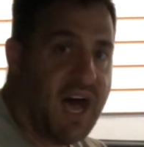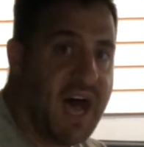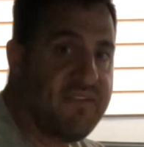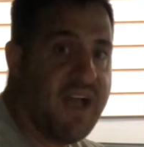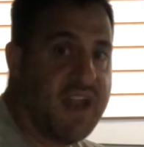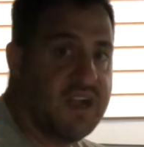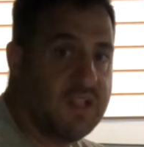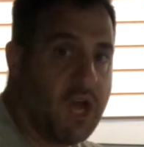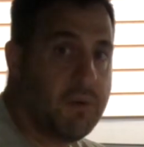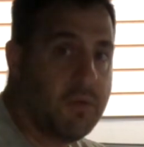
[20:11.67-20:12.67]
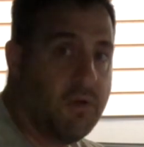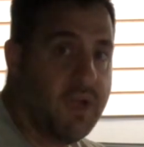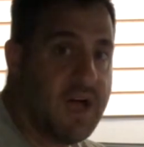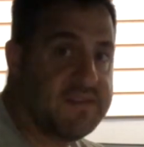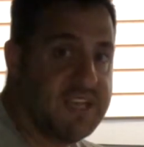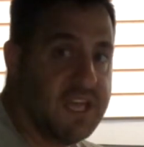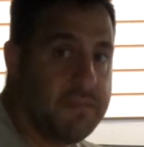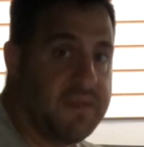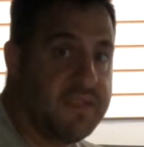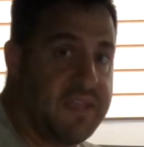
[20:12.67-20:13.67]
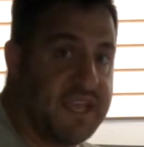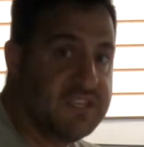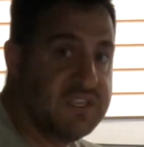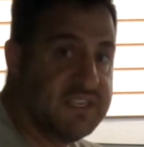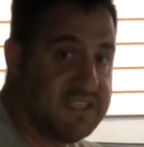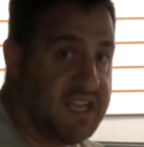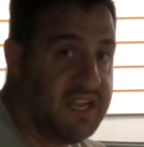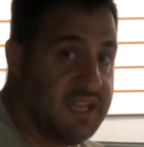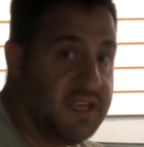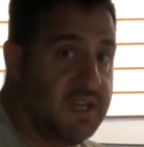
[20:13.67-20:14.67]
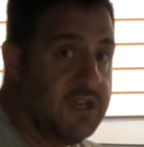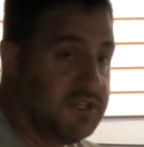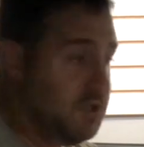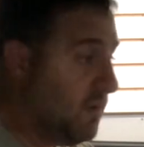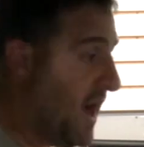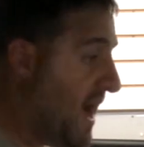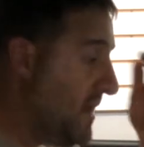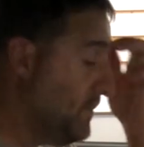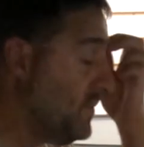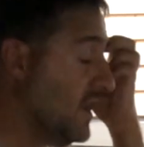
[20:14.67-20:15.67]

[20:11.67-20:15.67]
I've got an alarm going off telling me that the engine is getting too hot.